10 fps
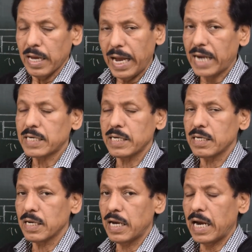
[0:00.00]

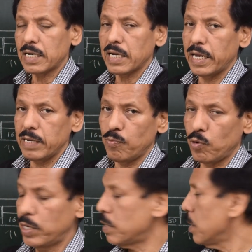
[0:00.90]
acting at any
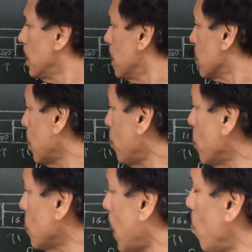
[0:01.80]
point.
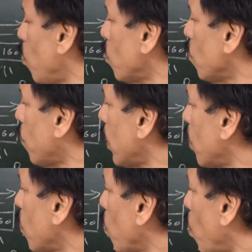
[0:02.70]
Suppose I want to find
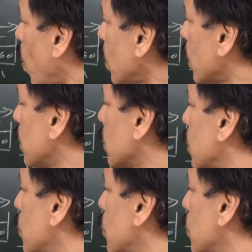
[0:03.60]
out what is the